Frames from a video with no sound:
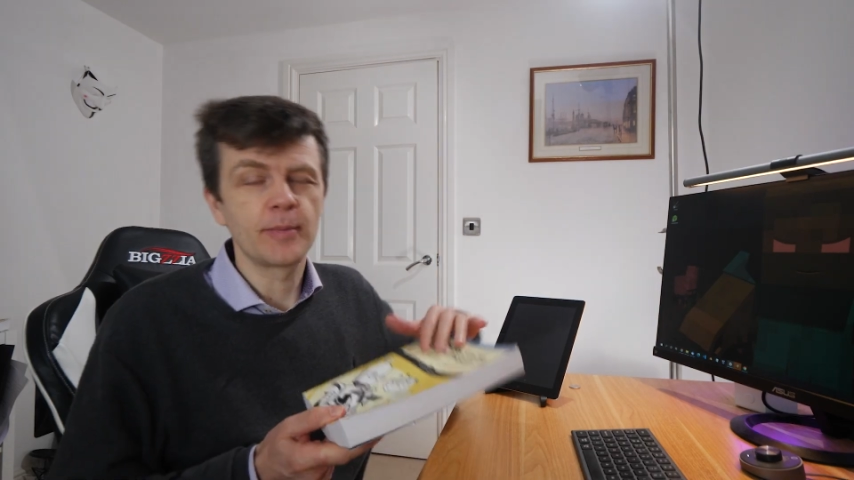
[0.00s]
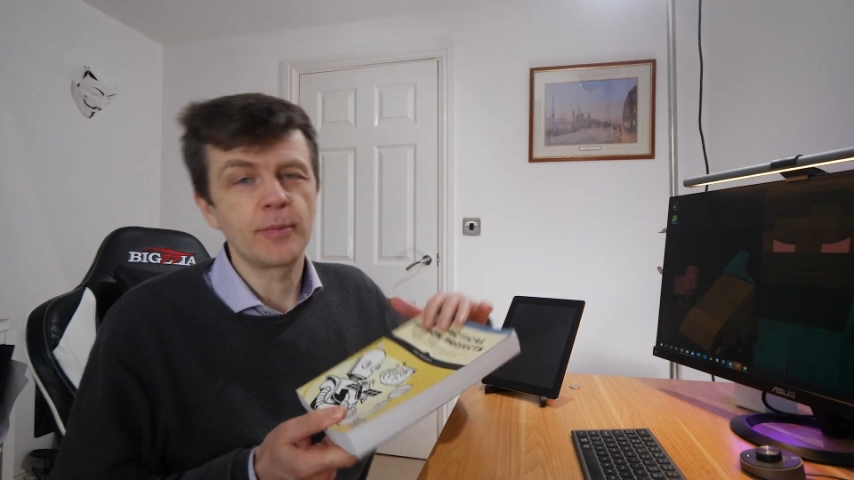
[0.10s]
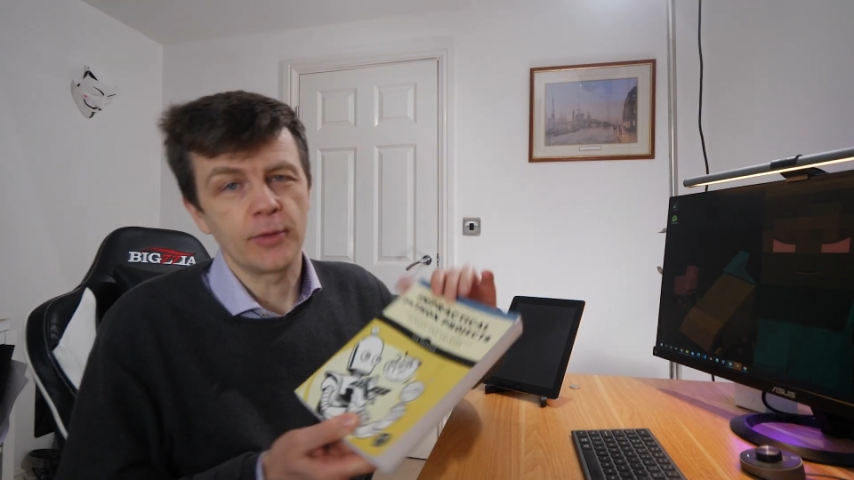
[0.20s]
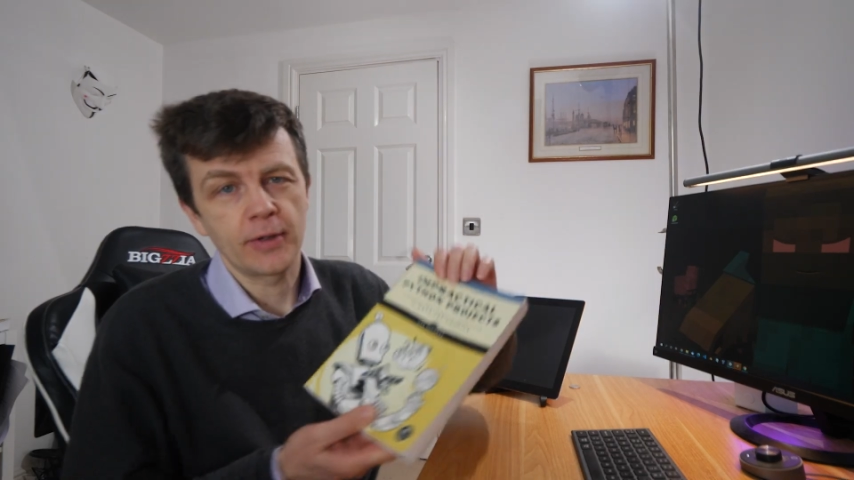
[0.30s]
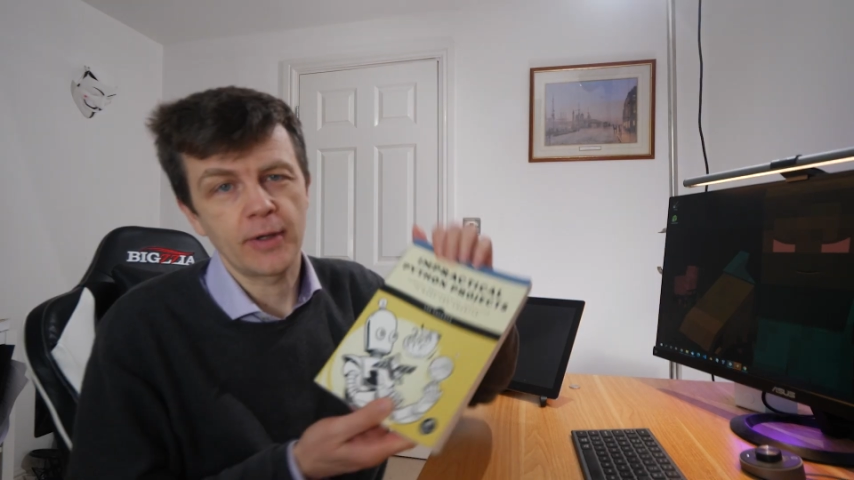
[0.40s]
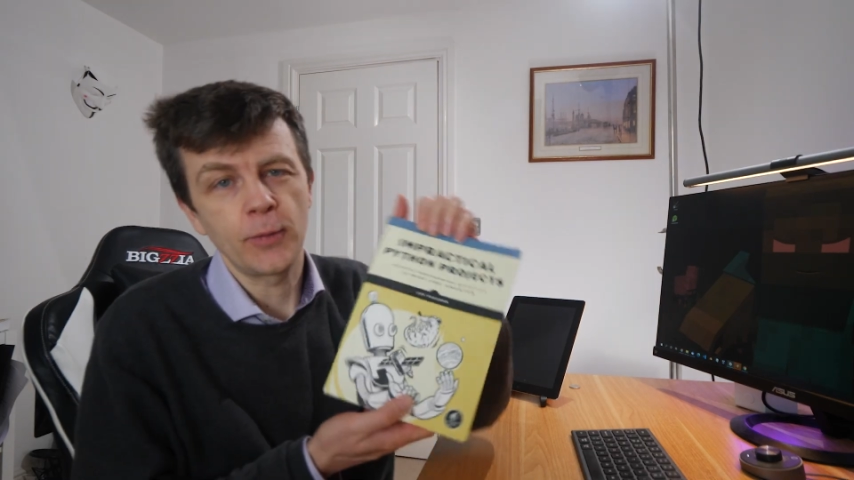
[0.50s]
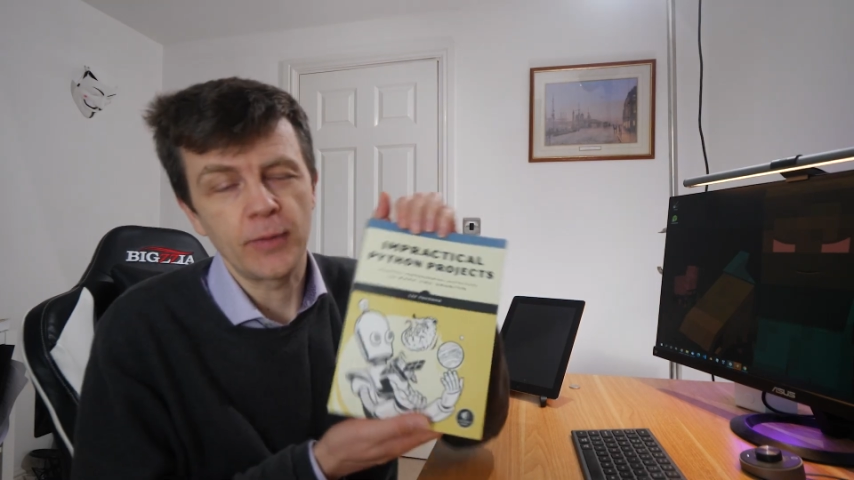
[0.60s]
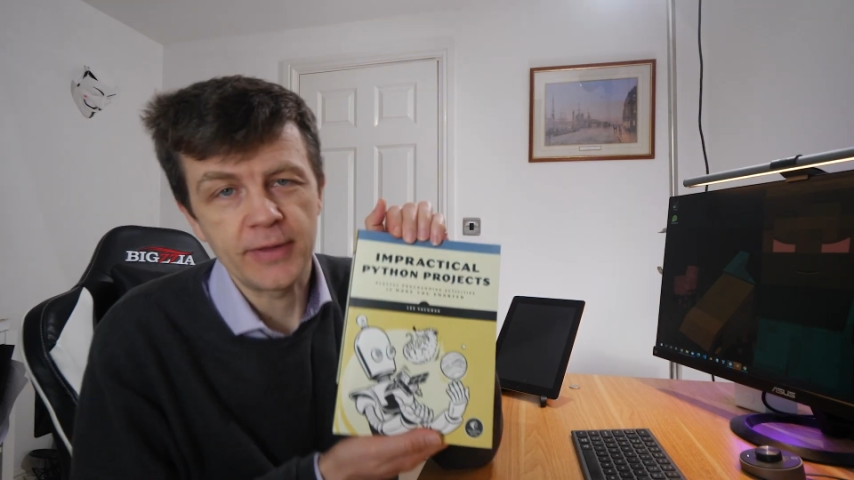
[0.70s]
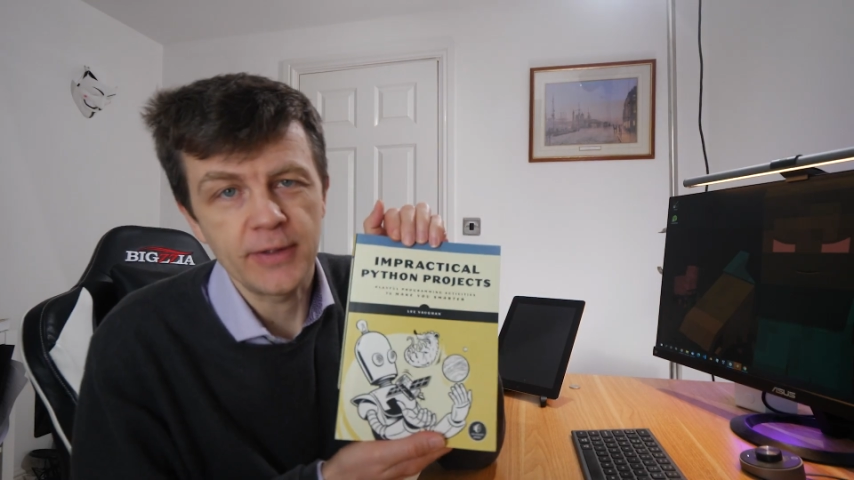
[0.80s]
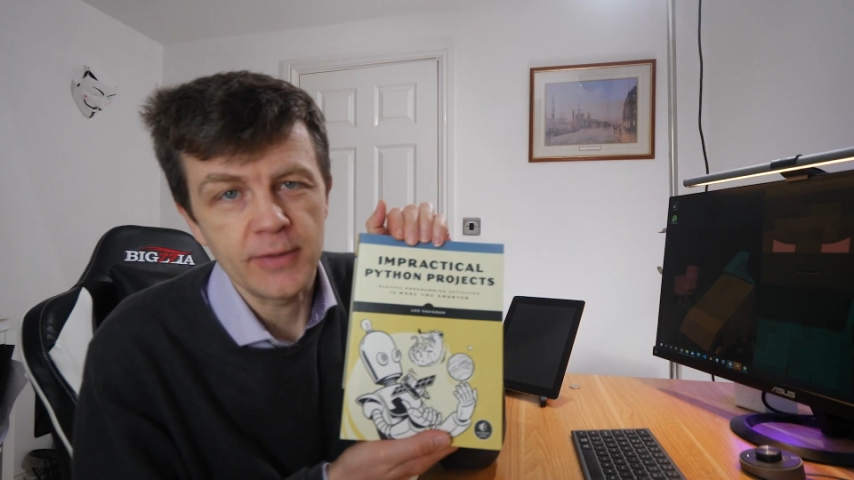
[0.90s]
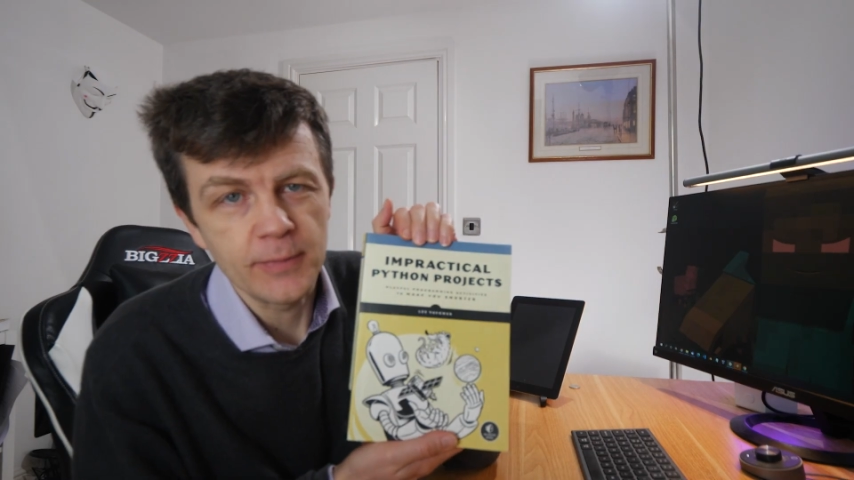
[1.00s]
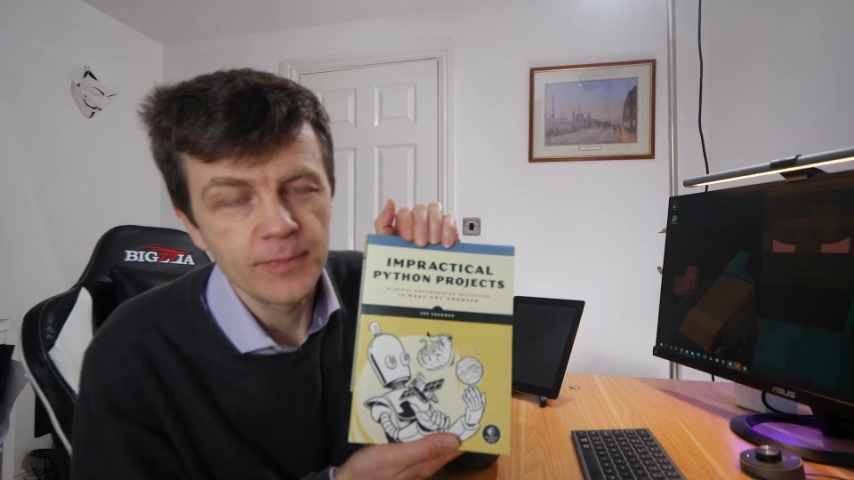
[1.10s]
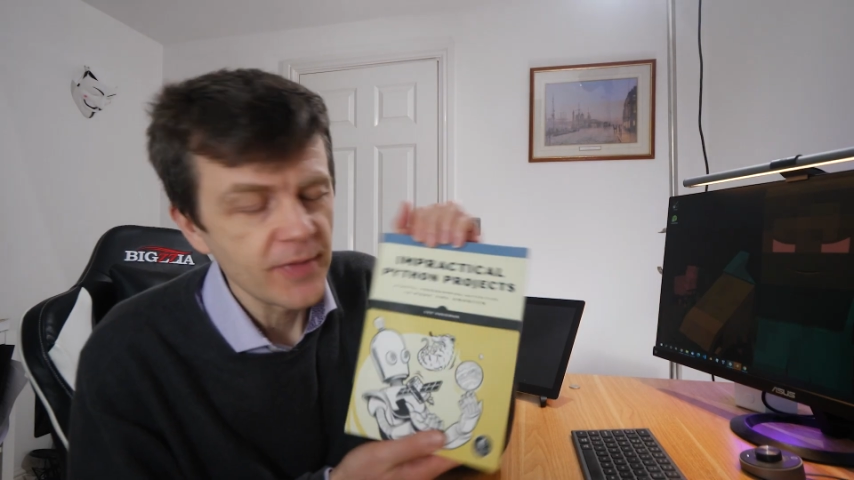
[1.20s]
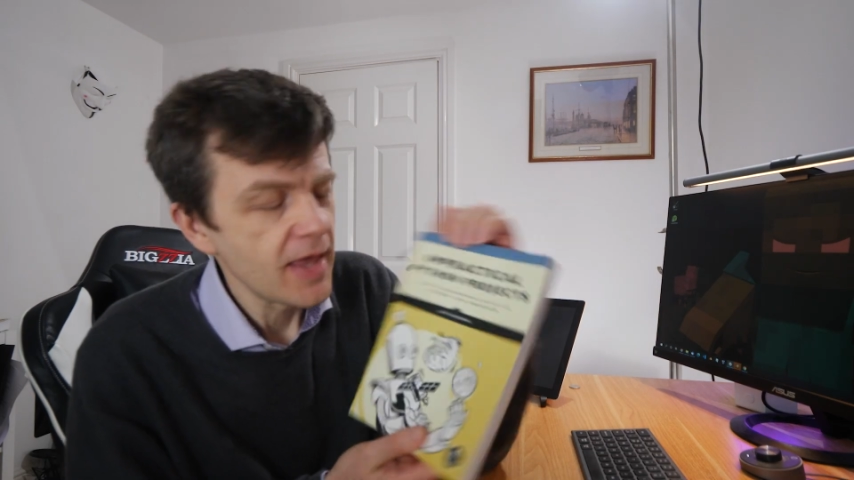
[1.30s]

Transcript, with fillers: book with you.